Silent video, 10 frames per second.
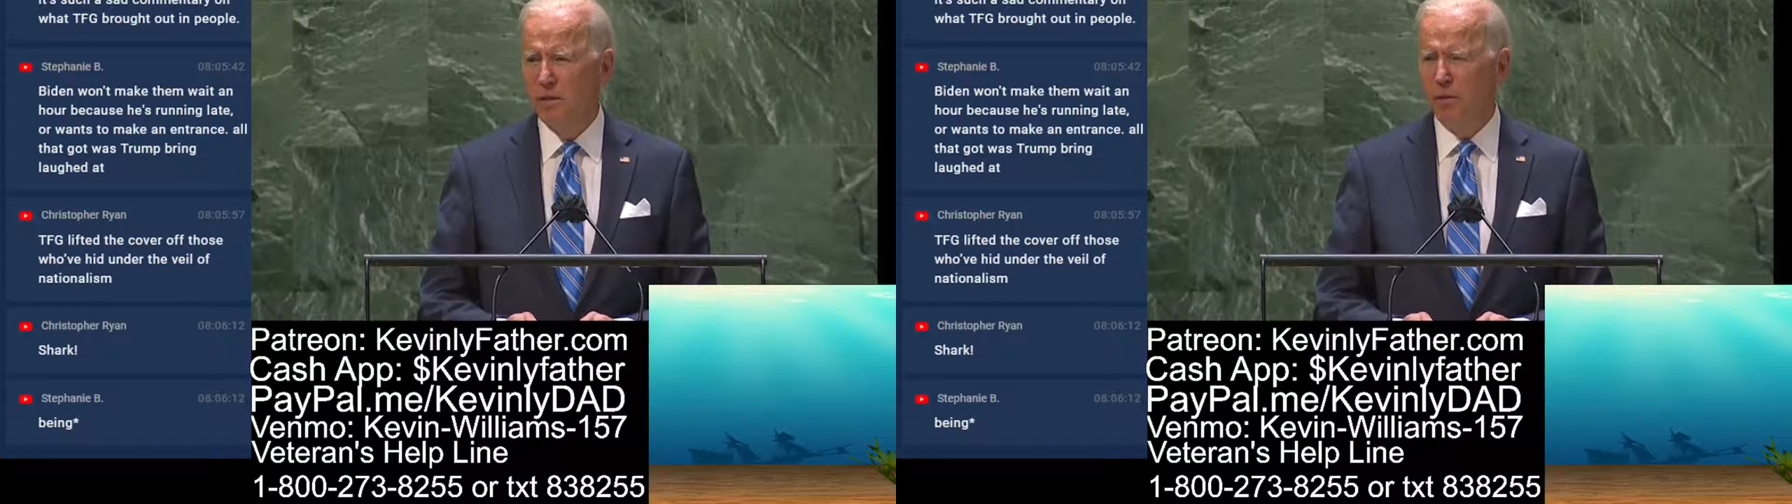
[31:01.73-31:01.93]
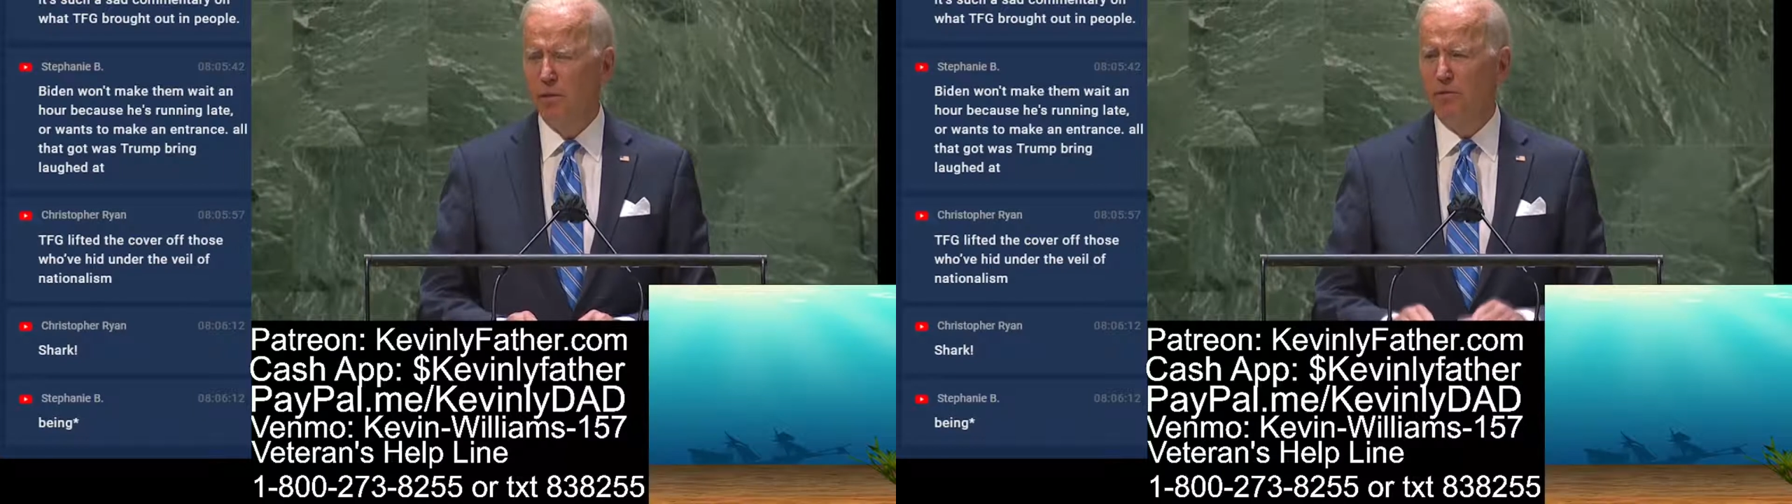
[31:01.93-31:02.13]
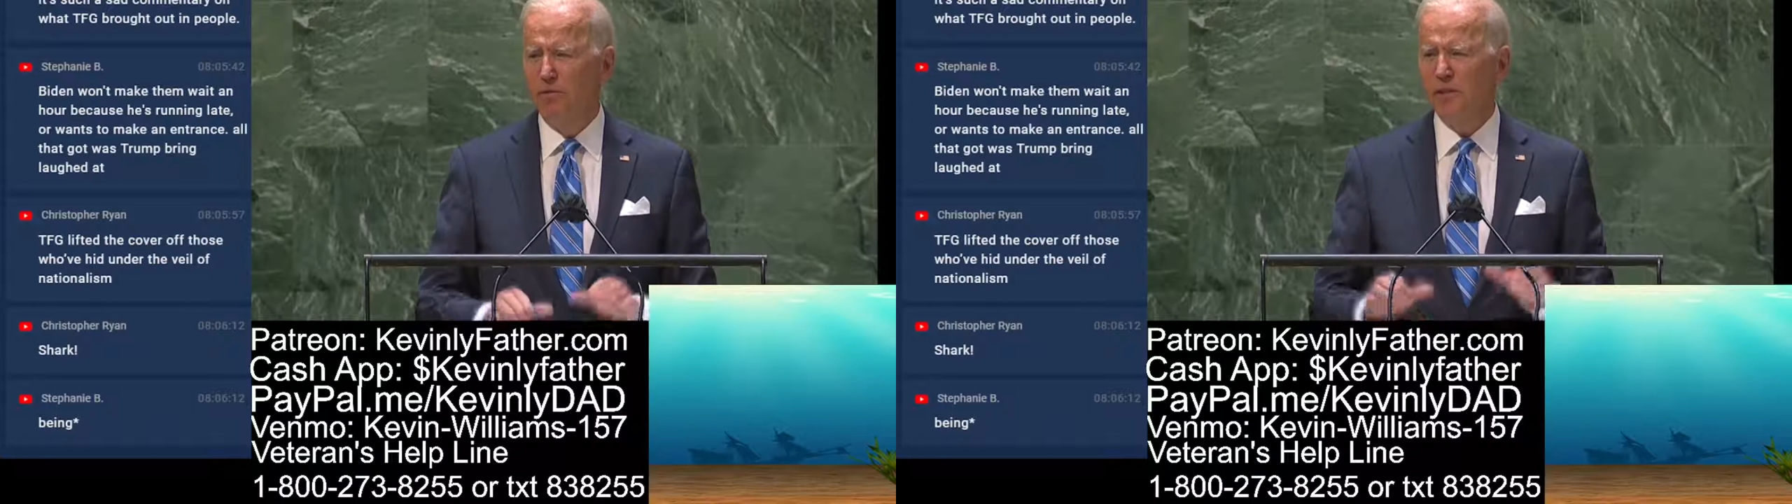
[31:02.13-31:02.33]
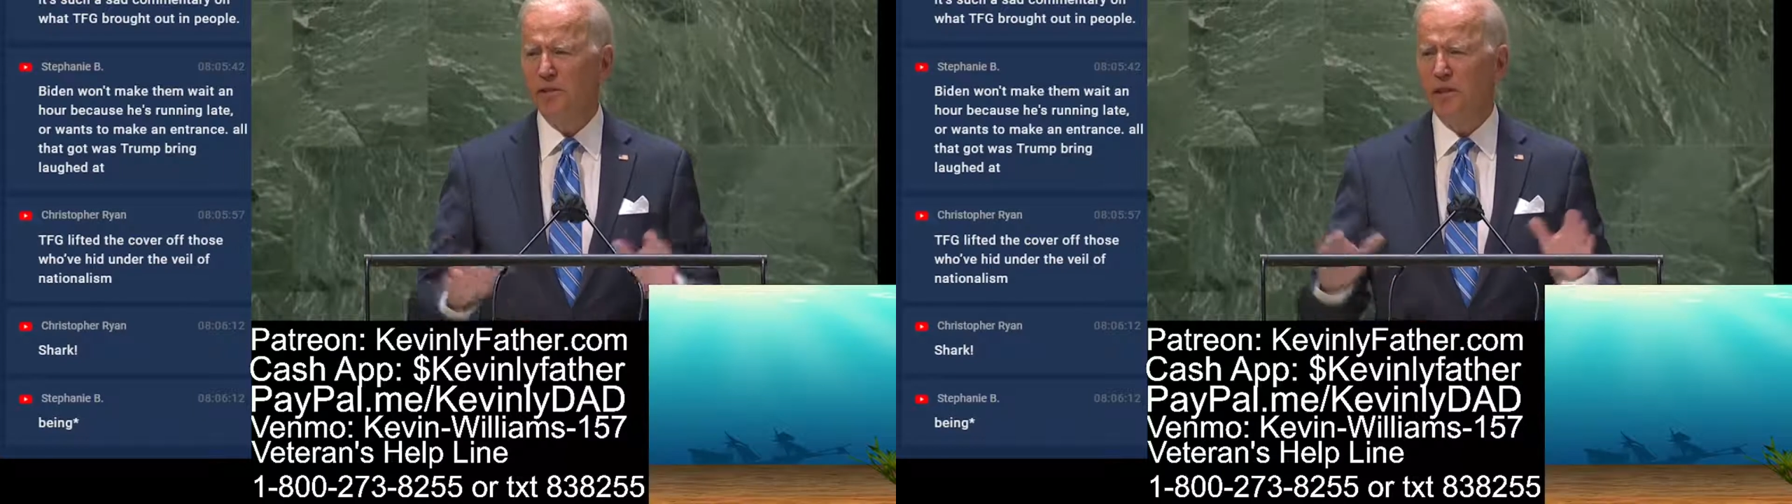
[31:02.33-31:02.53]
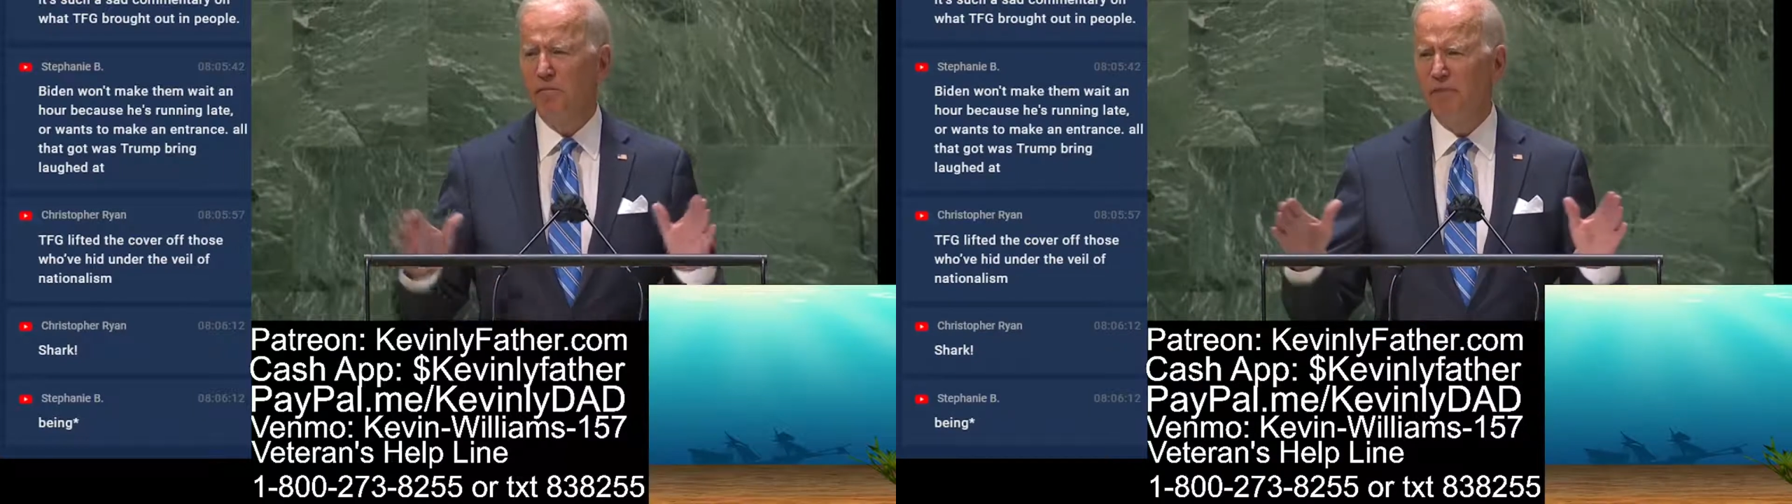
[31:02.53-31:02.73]
who with
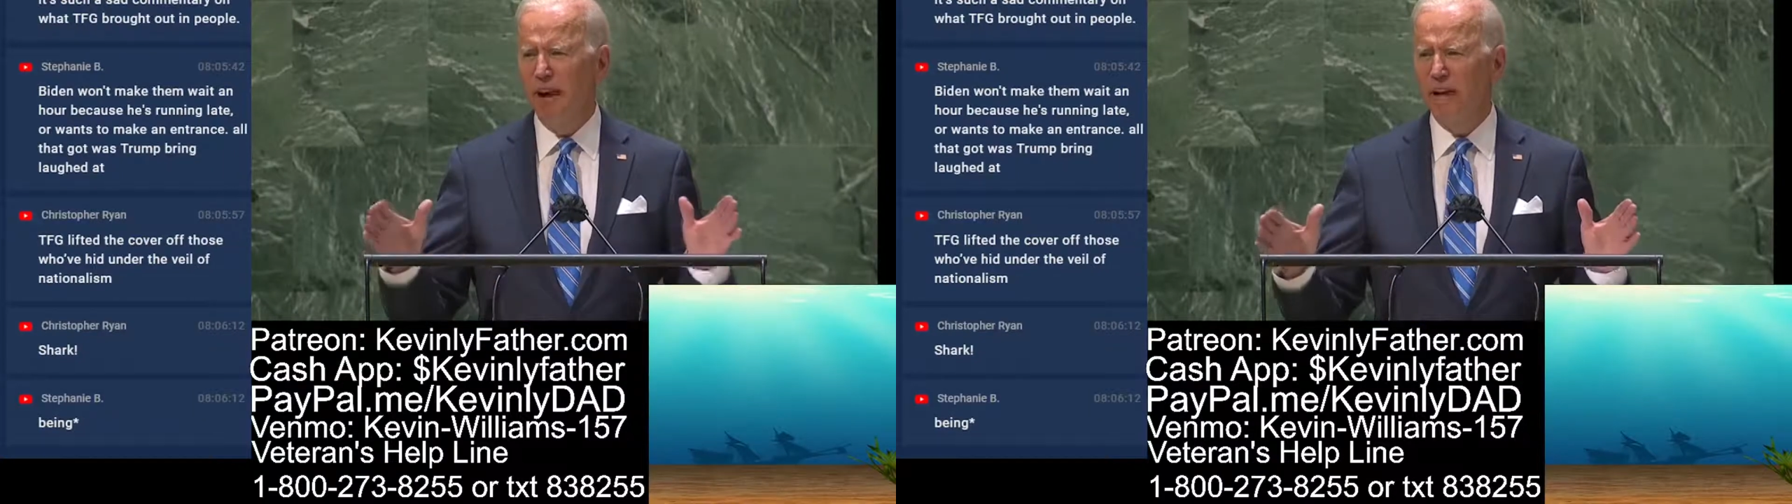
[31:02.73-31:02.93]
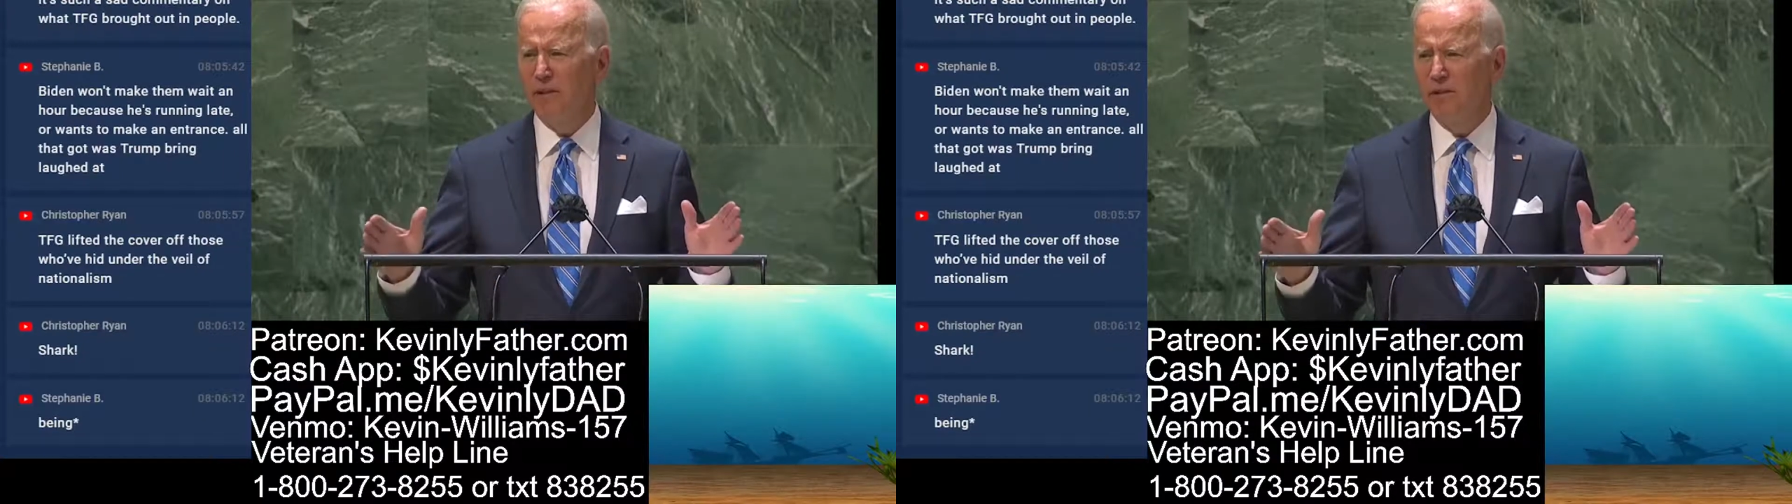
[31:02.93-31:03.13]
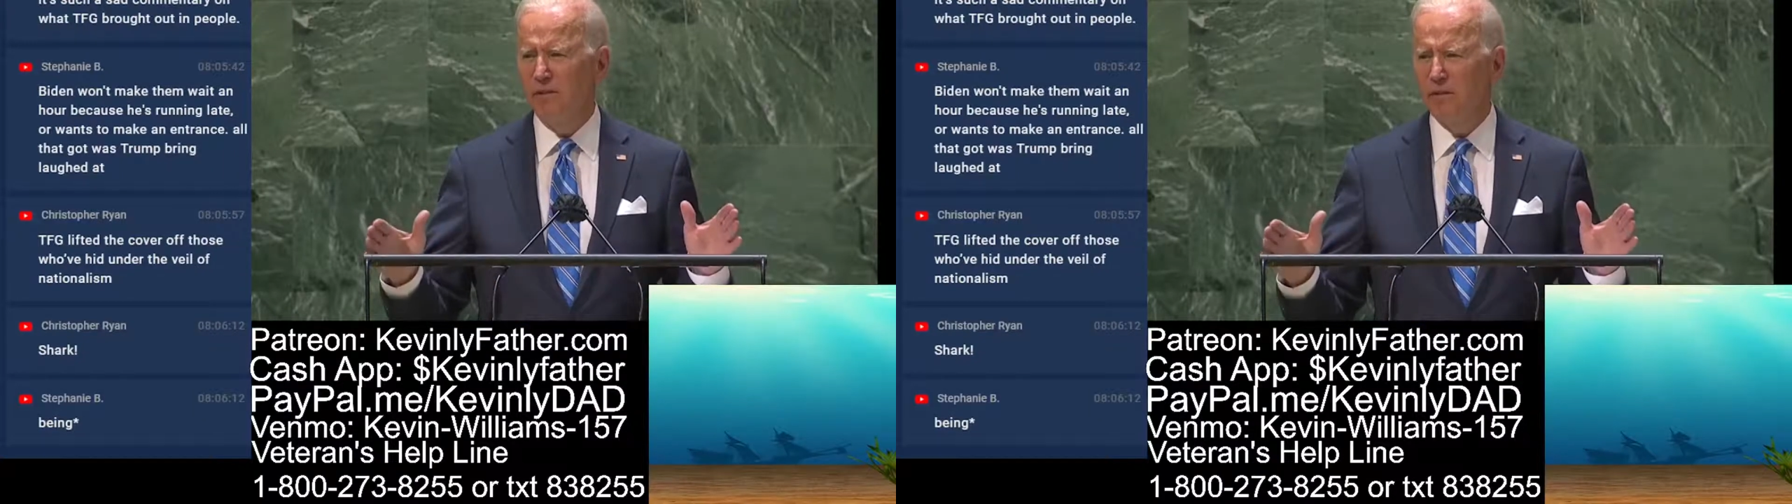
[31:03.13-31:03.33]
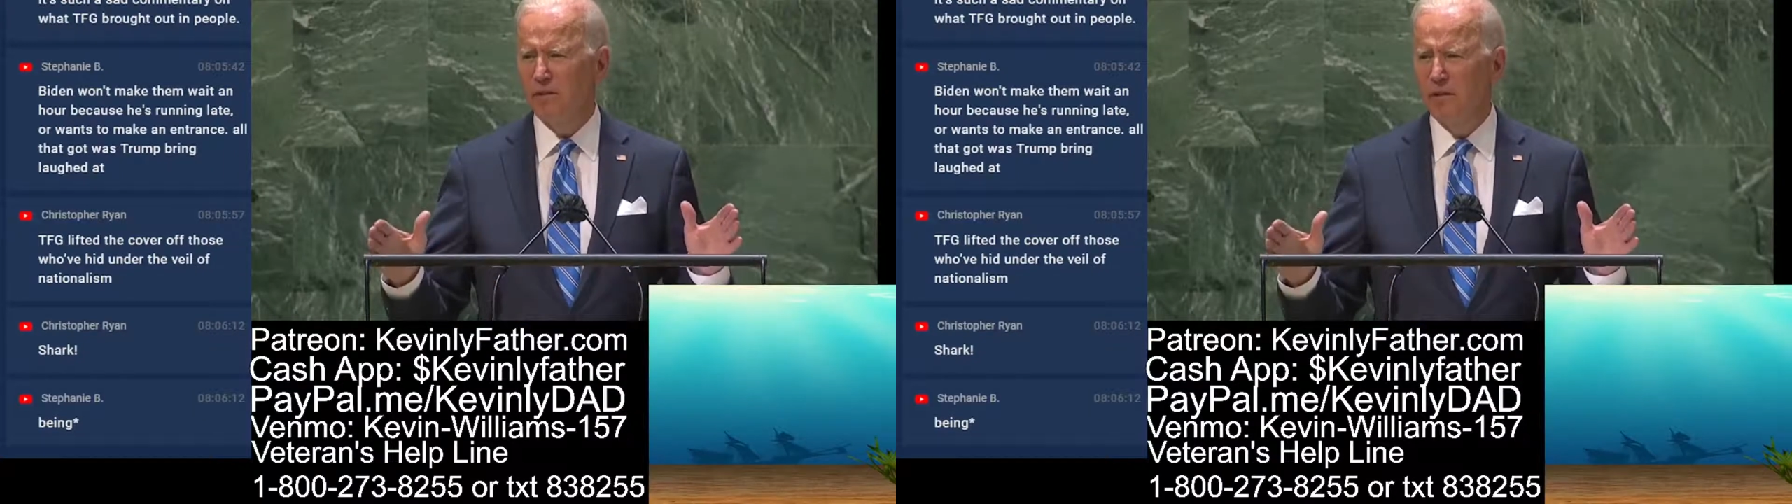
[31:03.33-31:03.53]
vision and values